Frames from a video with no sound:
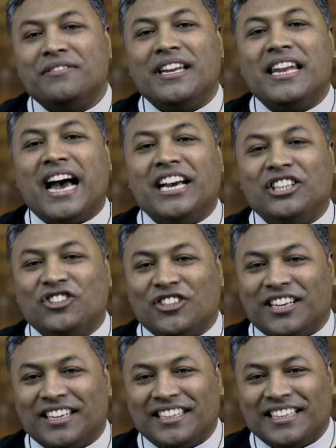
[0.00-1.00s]
of
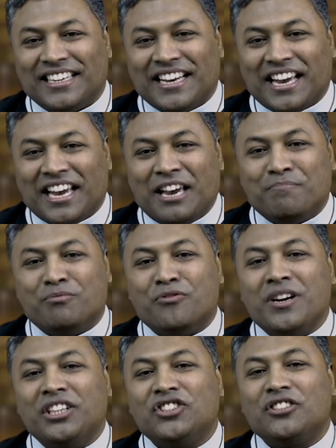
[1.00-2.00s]
Elijah, he
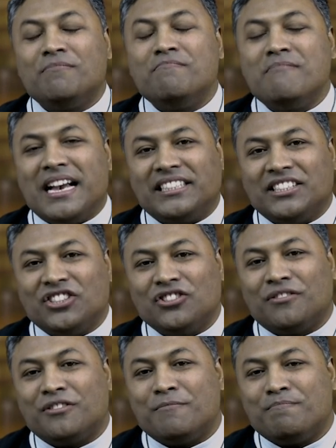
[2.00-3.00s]
preached a message
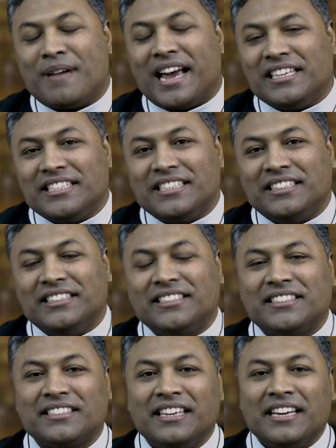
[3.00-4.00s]
of
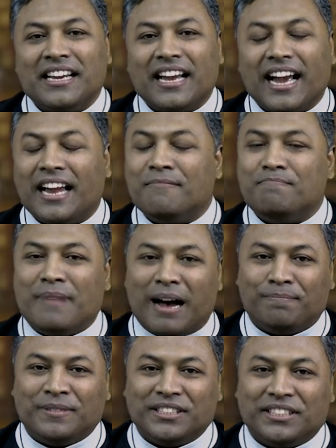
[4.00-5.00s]
repentance and
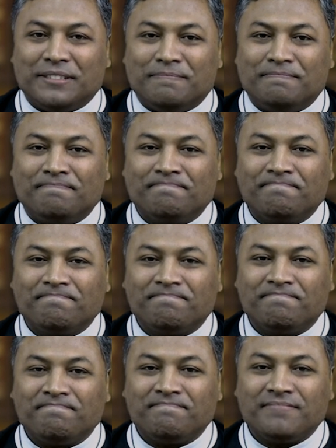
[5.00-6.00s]
baptism.
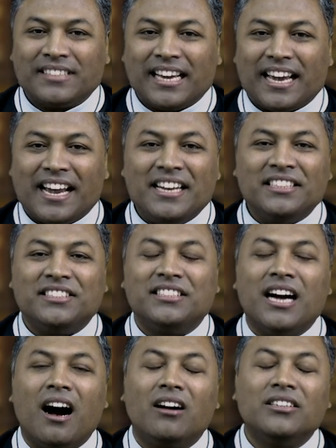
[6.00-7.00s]
In his
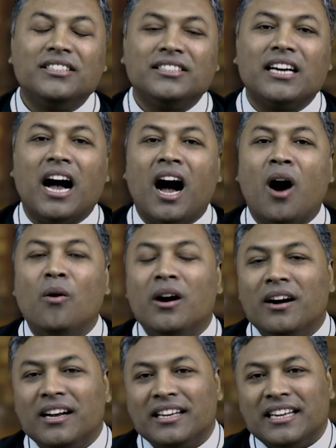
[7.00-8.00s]
darkest
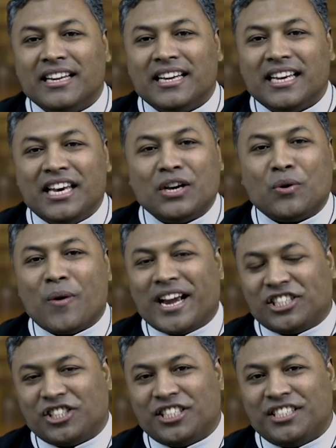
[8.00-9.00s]
hour, he
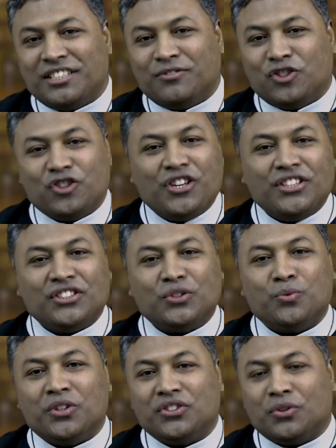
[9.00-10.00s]
questioned if
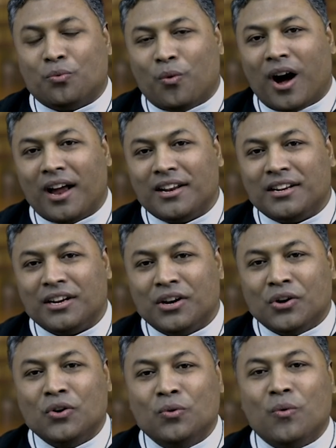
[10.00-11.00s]
Jesus was the one
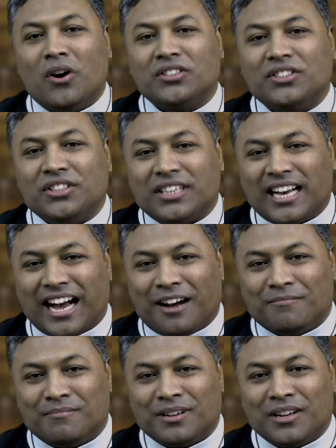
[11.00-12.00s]
who was to
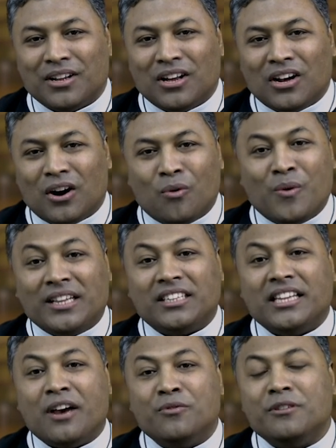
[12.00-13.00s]
come or
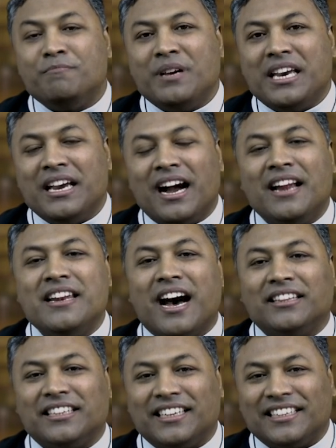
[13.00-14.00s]
whether there would be
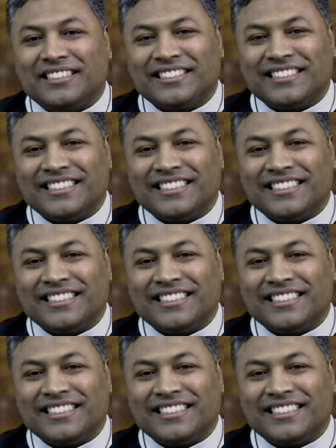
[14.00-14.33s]
another.